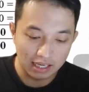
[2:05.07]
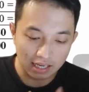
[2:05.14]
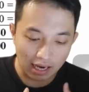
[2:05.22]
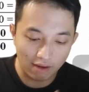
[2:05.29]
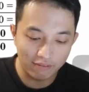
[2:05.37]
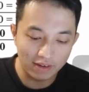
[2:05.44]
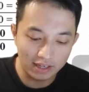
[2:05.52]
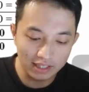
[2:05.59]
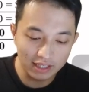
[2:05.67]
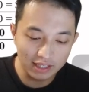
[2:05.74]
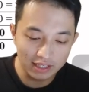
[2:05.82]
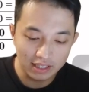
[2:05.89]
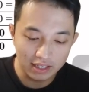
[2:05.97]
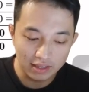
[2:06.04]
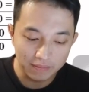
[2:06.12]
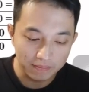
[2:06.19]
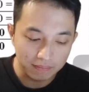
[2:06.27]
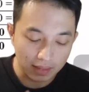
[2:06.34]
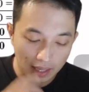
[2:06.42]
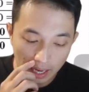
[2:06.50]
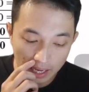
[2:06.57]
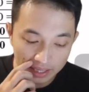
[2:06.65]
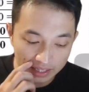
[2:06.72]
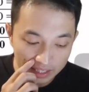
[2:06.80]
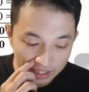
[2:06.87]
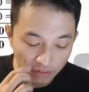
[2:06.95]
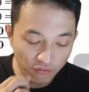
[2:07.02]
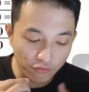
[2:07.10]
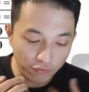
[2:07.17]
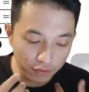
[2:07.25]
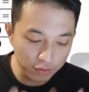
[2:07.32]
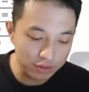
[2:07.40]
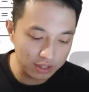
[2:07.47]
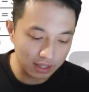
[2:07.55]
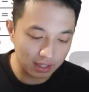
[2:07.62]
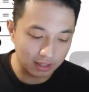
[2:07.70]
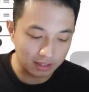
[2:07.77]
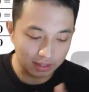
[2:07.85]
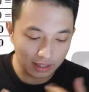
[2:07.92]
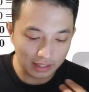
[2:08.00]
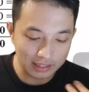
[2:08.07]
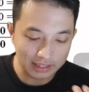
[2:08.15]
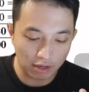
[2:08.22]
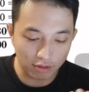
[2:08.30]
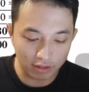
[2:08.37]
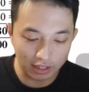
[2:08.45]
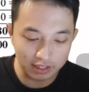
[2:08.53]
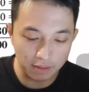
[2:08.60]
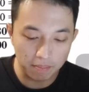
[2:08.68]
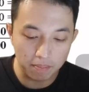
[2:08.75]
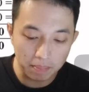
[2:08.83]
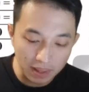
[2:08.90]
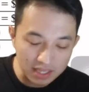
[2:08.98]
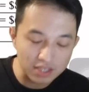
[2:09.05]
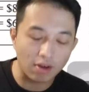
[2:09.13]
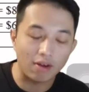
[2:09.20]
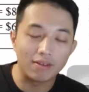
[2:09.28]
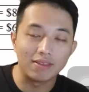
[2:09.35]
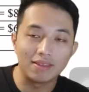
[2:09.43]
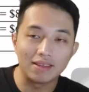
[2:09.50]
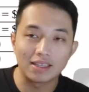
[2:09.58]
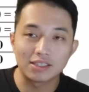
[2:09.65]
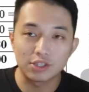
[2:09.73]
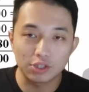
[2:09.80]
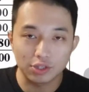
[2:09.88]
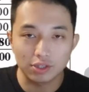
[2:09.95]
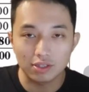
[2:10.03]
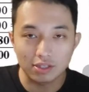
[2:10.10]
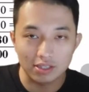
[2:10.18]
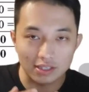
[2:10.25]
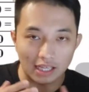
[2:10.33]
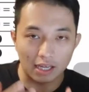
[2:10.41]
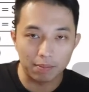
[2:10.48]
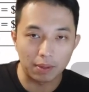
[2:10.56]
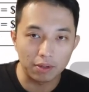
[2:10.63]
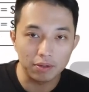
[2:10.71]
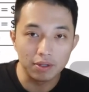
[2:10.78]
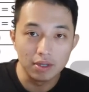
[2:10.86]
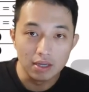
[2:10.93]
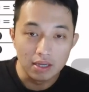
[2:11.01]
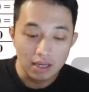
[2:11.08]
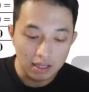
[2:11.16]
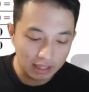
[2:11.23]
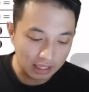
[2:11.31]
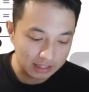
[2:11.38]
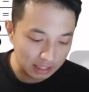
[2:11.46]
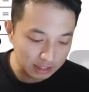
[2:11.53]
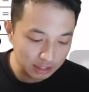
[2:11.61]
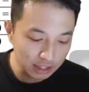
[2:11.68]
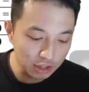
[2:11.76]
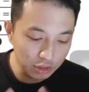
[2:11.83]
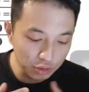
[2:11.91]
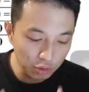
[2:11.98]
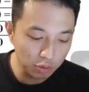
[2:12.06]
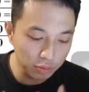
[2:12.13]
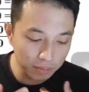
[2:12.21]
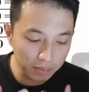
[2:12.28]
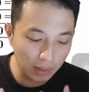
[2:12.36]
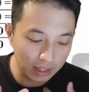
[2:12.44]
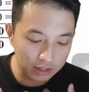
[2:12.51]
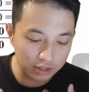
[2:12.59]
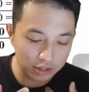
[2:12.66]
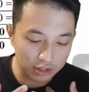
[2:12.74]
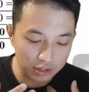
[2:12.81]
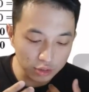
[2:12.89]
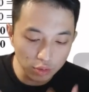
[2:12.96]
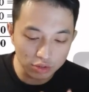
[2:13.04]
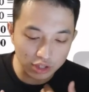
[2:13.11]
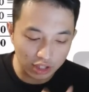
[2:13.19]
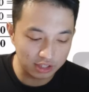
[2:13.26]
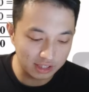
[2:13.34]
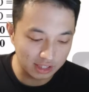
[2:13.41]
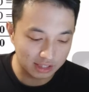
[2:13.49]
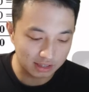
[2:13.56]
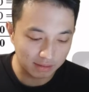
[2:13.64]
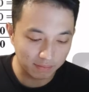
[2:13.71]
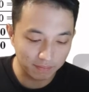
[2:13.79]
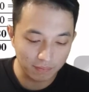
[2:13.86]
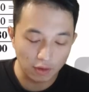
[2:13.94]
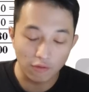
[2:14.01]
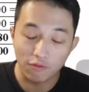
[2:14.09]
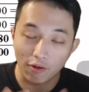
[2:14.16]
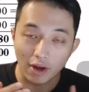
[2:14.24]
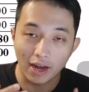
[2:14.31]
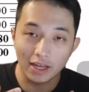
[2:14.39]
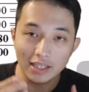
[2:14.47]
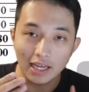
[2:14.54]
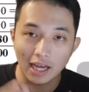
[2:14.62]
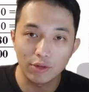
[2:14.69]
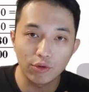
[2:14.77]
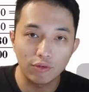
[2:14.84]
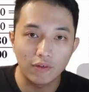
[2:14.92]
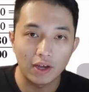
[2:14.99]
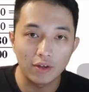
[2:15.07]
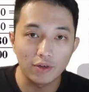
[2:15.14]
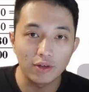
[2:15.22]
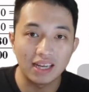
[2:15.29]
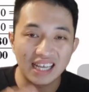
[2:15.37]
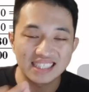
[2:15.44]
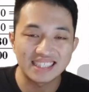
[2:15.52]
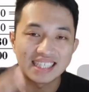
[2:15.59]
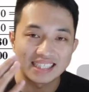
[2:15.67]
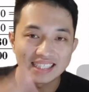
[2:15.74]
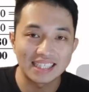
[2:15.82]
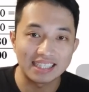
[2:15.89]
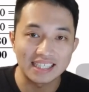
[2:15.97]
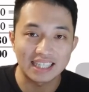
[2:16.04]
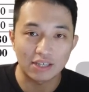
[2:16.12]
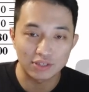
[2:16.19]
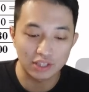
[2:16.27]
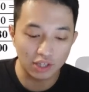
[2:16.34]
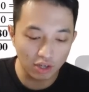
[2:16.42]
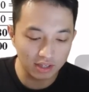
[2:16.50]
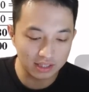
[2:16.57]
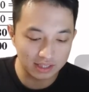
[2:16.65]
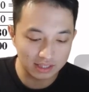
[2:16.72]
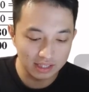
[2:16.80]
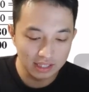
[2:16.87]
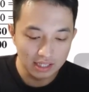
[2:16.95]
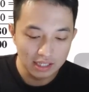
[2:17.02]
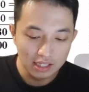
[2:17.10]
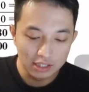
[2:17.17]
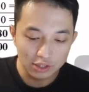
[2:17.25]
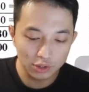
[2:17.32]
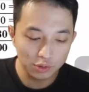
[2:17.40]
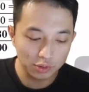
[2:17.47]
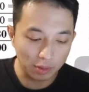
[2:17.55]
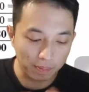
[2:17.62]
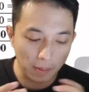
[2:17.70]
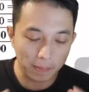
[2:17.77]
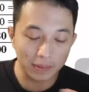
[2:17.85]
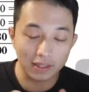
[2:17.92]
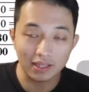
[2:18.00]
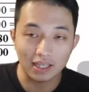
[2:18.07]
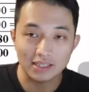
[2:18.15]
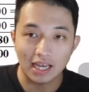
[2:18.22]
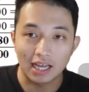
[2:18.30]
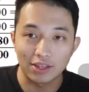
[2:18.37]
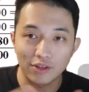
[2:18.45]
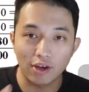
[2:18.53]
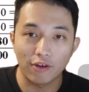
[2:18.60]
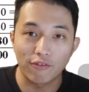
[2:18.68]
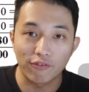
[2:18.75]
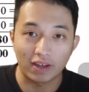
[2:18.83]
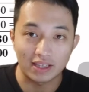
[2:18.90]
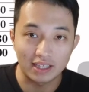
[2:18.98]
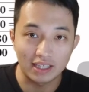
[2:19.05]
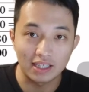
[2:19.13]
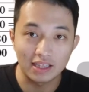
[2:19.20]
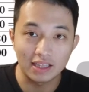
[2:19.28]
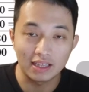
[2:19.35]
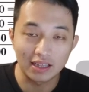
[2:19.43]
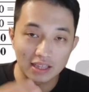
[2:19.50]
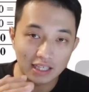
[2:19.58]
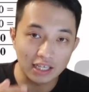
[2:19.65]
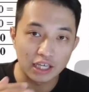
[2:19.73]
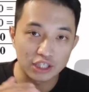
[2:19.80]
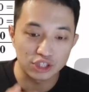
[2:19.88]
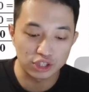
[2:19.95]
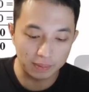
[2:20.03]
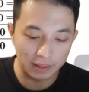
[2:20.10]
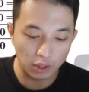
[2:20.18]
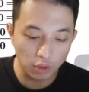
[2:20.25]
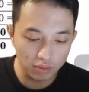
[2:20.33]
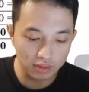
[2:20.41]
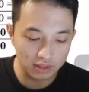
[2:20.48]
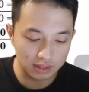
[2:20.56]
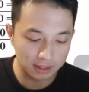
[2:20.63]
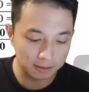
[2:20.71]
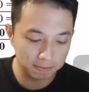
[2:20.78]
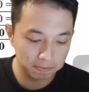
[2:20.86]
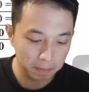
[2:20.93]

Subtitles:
currently, and in the future, the next calculation based on the table, there's actually no changes for any annual value less than $30,000. So the property tax are not affecting the HDB owners.